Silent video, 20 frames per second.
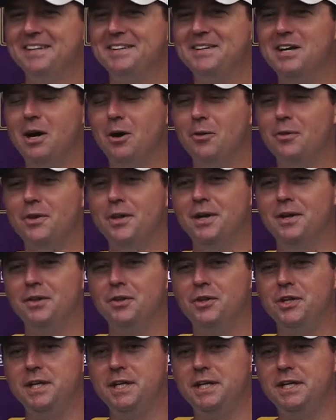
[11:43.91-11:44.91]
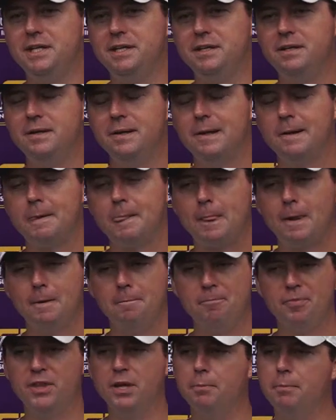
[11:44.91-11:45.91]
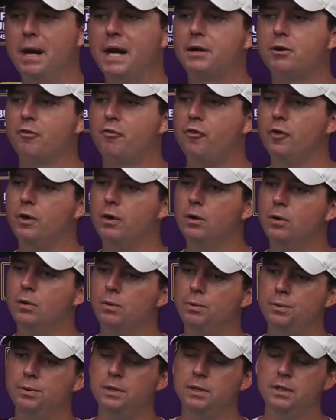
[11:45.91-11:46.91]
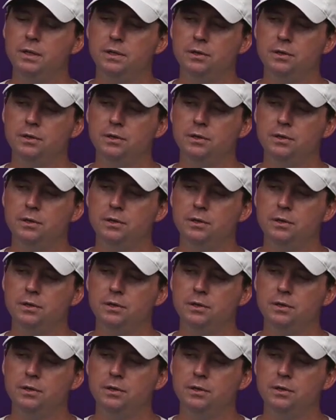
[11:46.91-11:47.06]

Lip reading: No, the microphone,